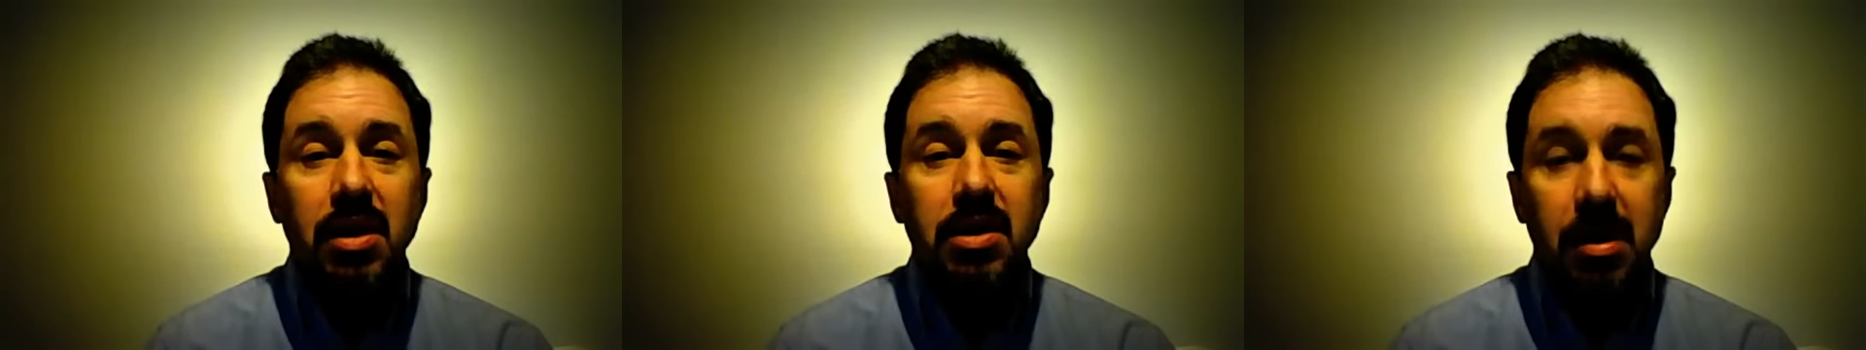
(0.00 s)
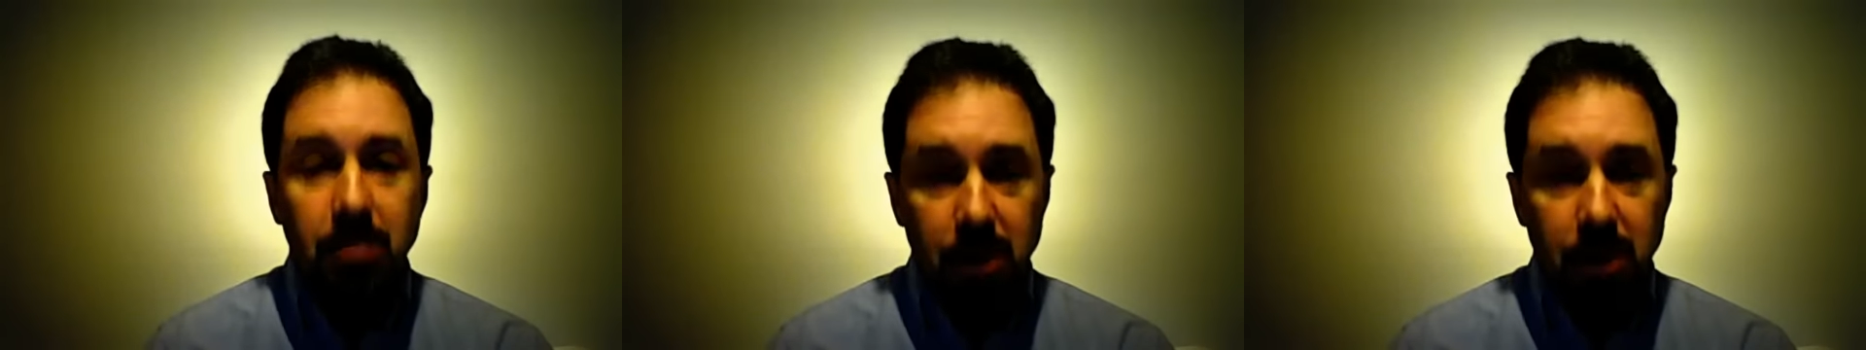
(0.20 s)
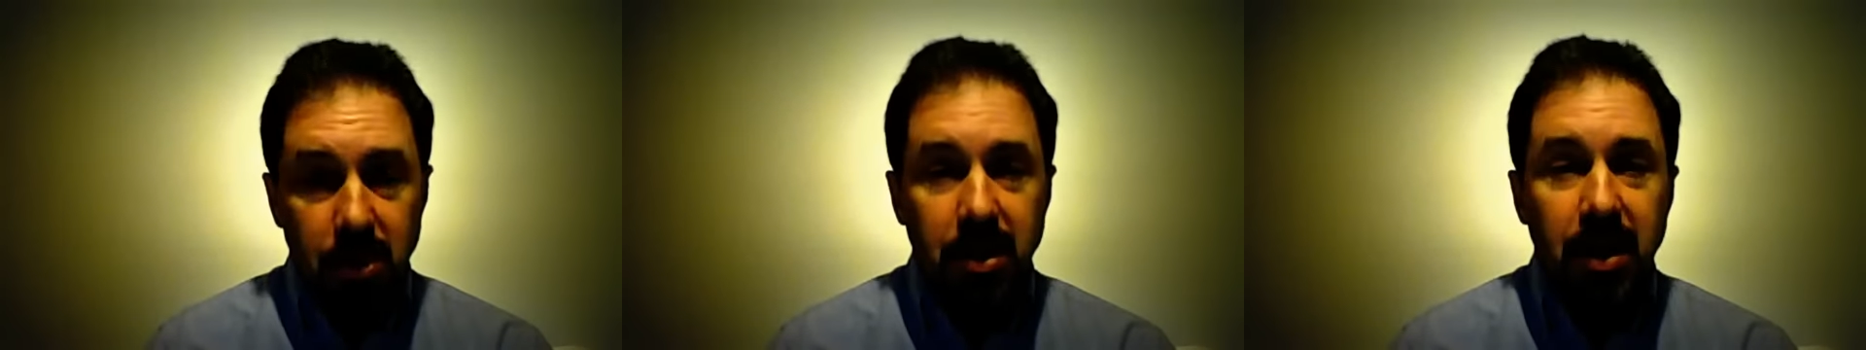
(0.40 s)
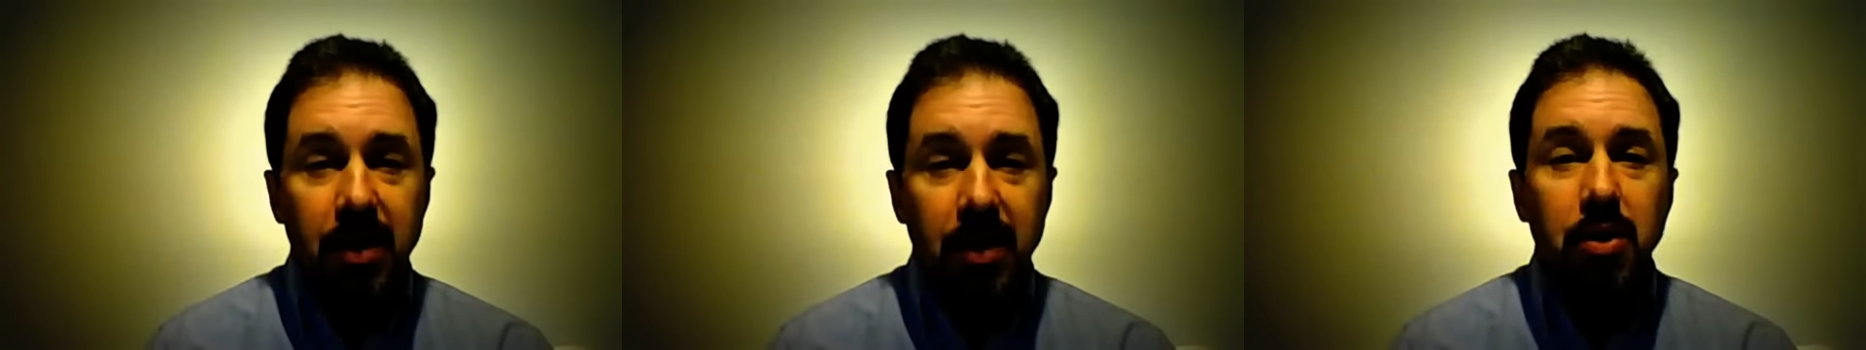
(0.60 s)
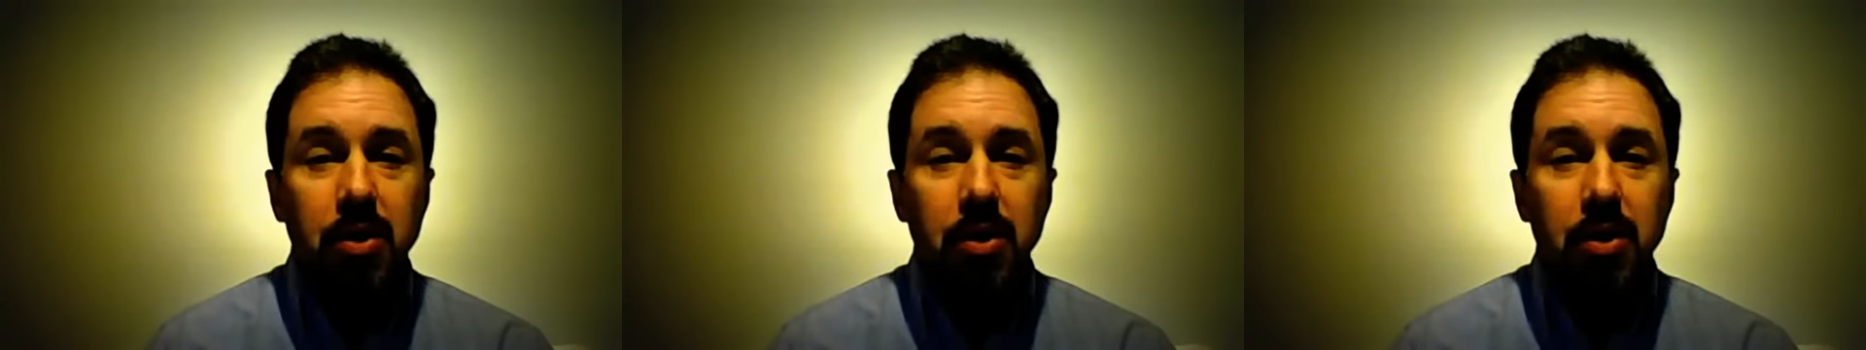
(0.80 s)
similar to
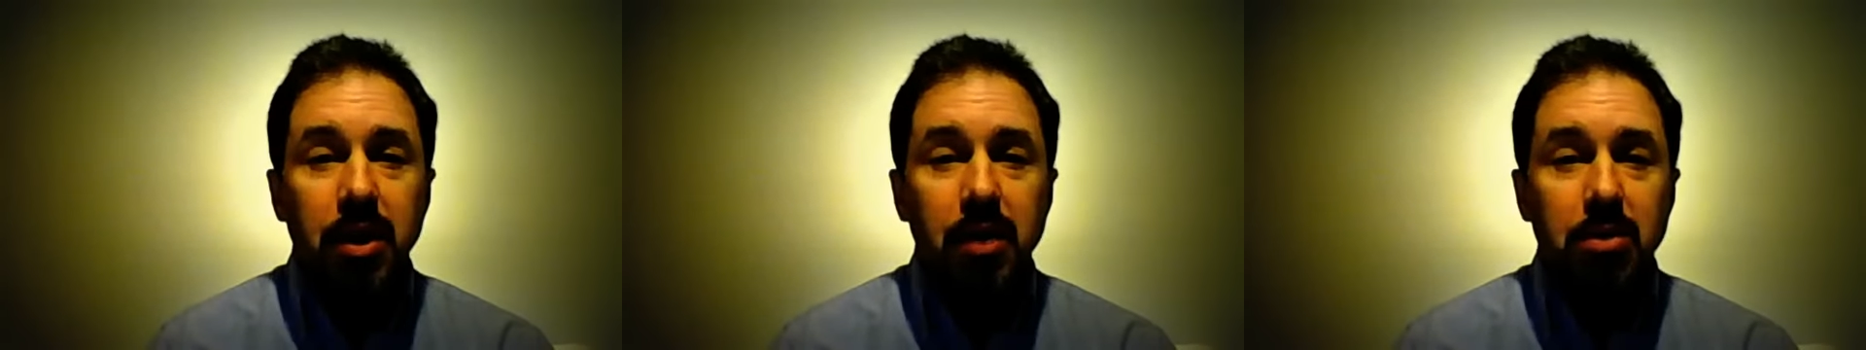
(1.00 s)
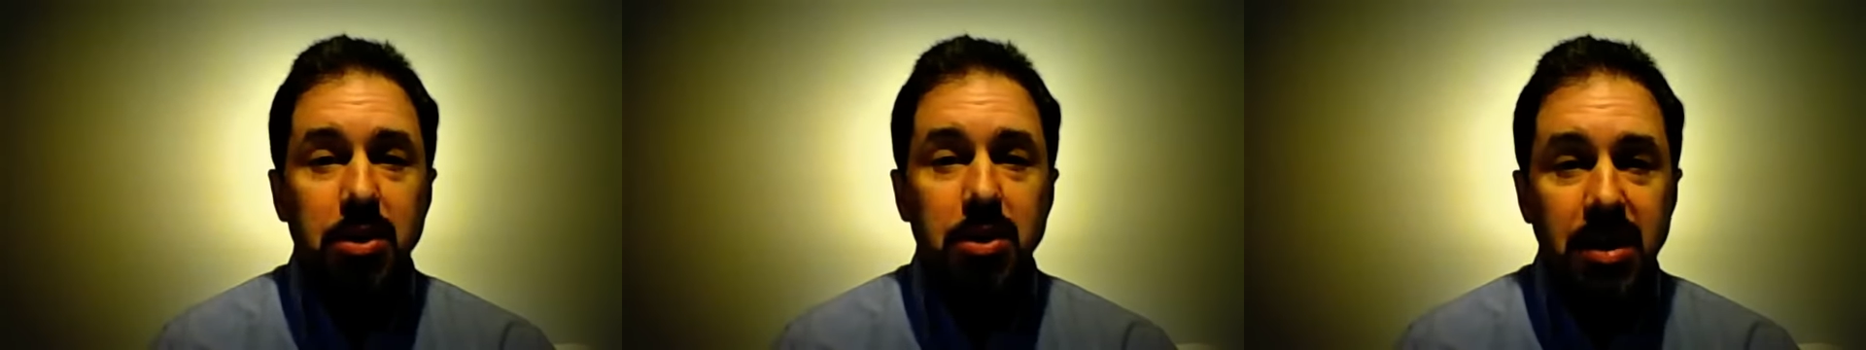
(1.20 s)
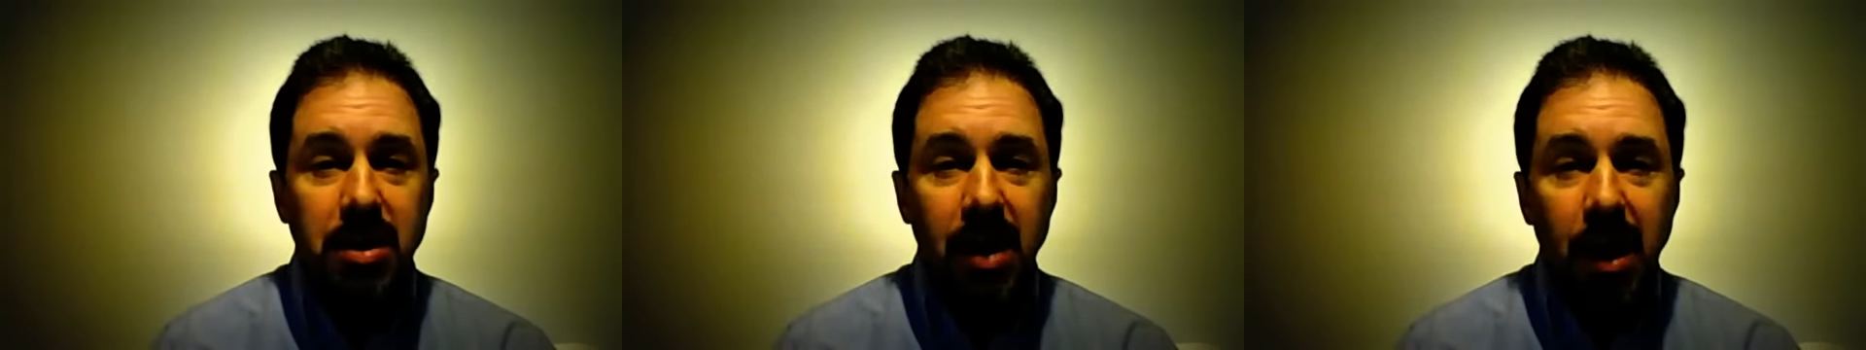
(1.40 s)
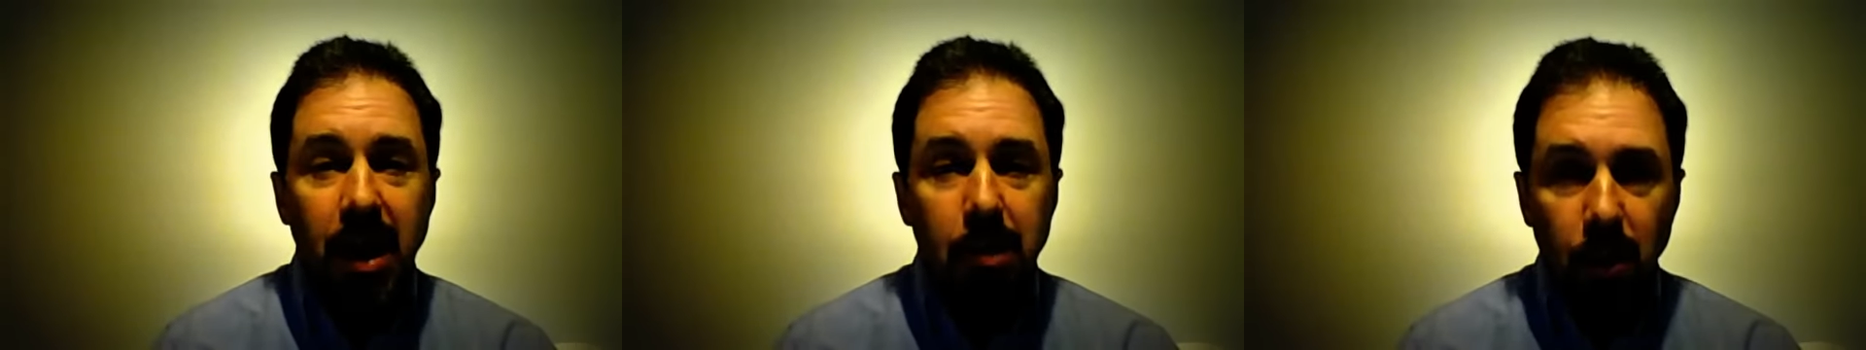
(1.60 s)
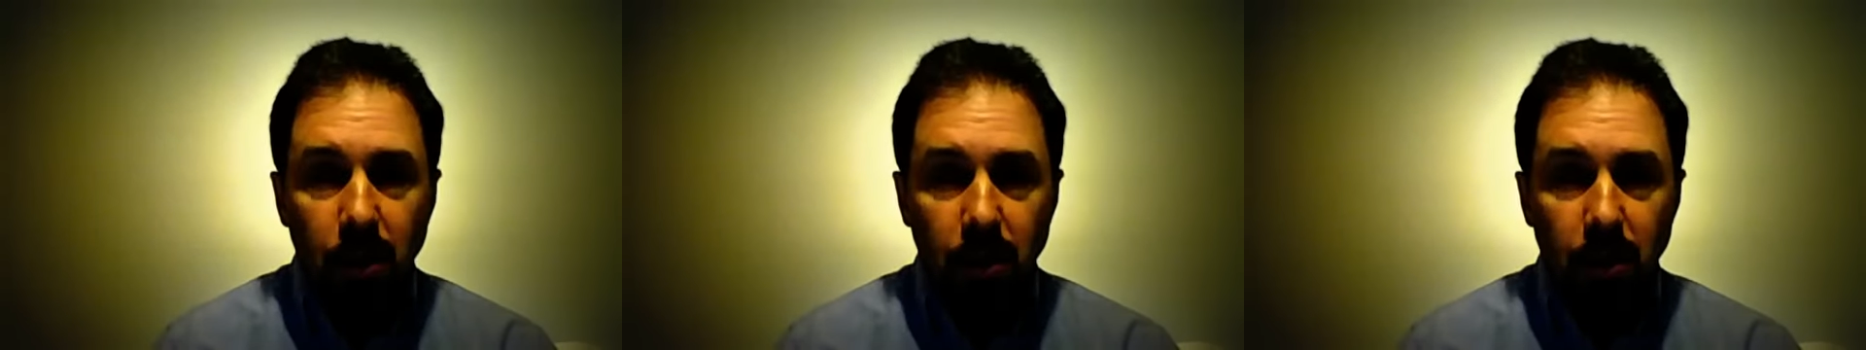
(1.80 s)
the other one that was a
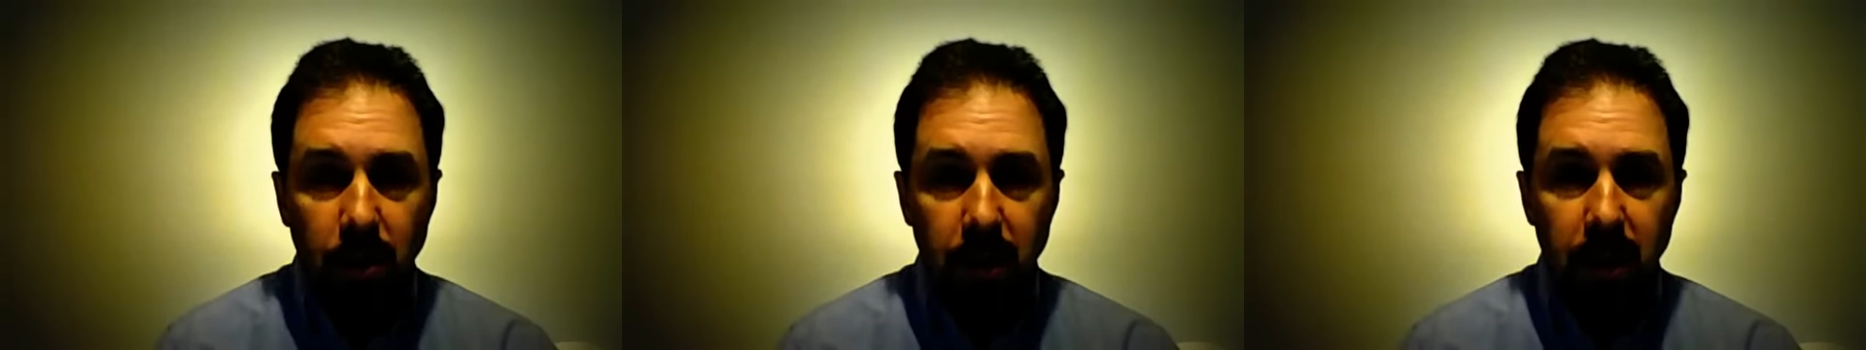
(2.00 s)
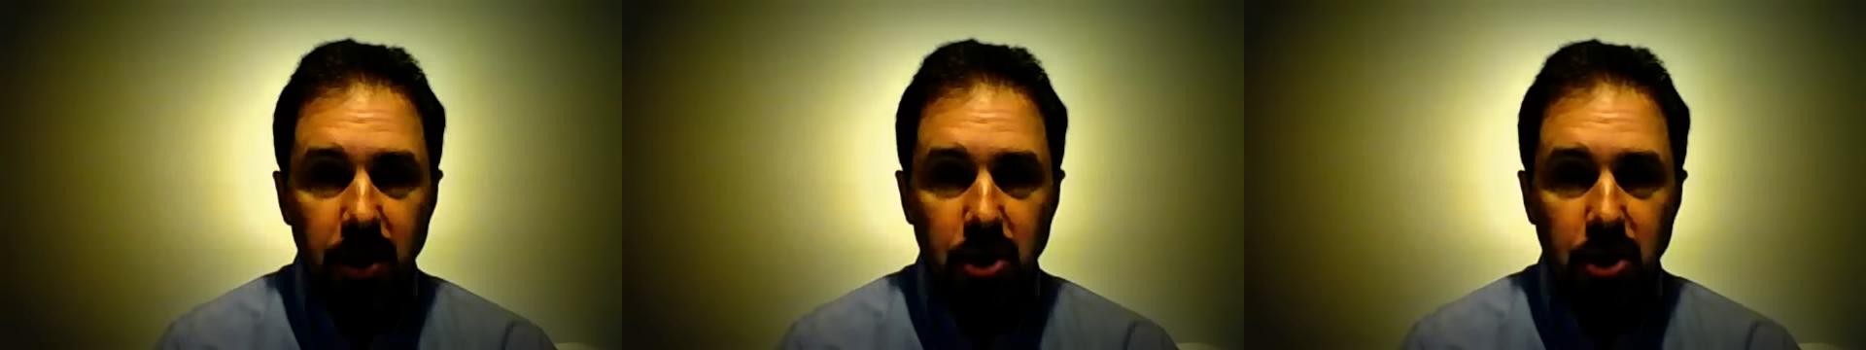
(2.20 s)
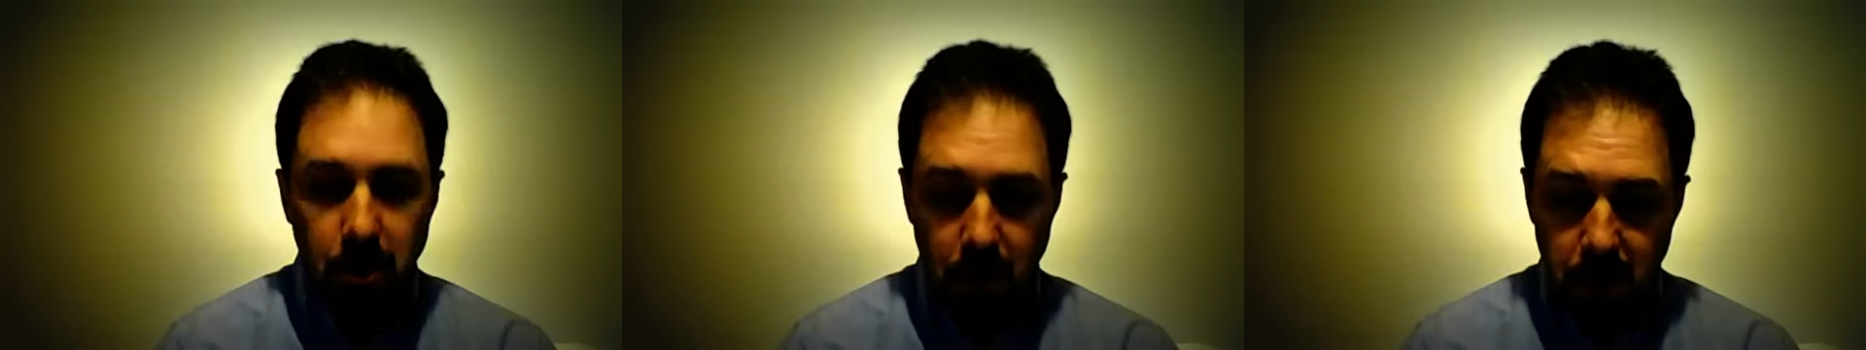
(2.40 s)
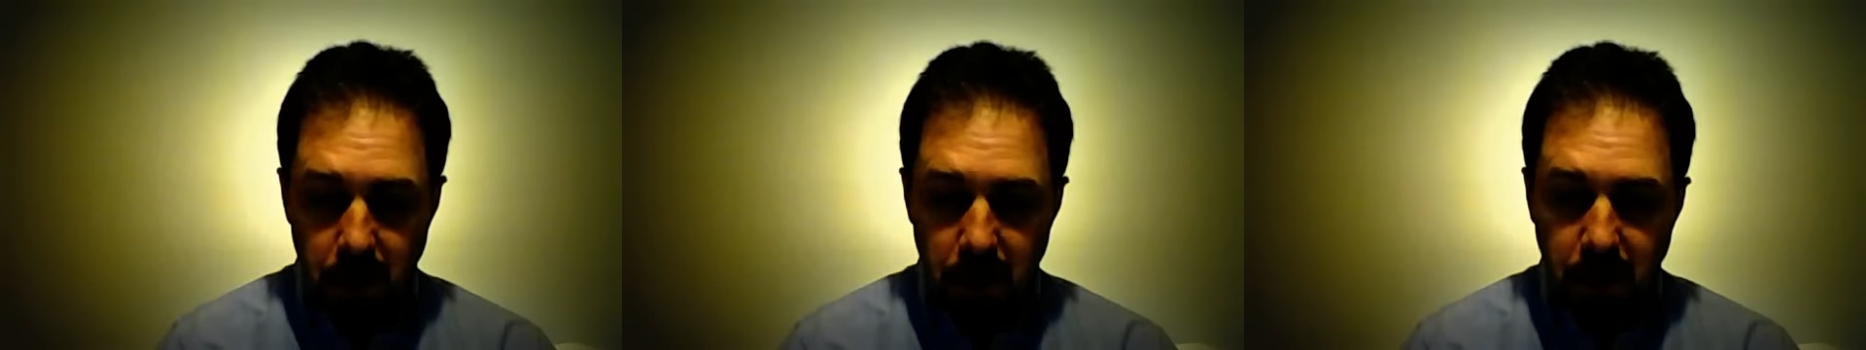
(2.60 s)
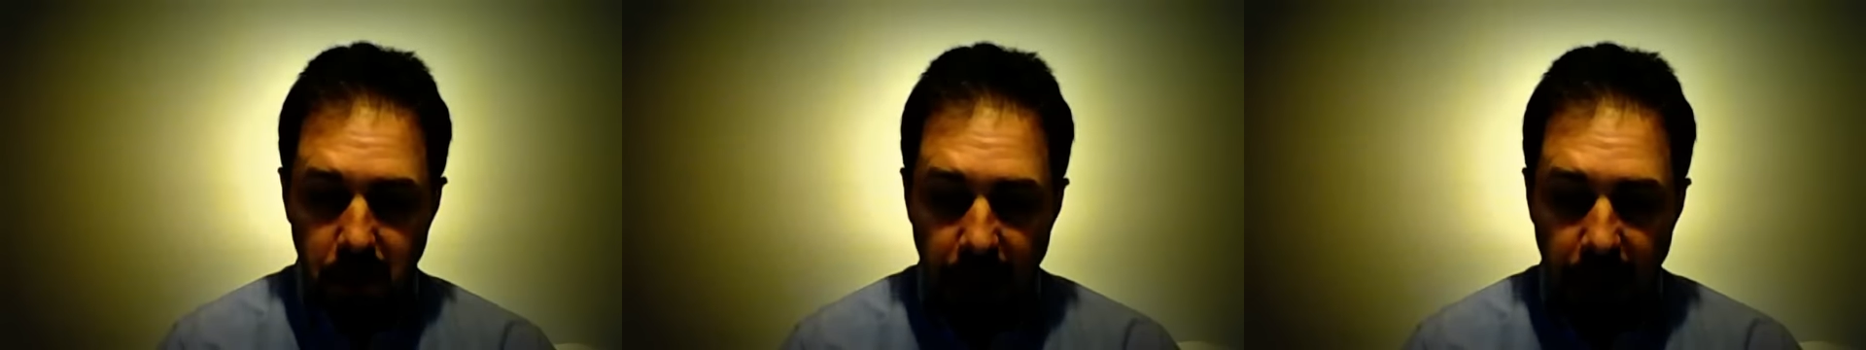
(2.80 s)
double assurance,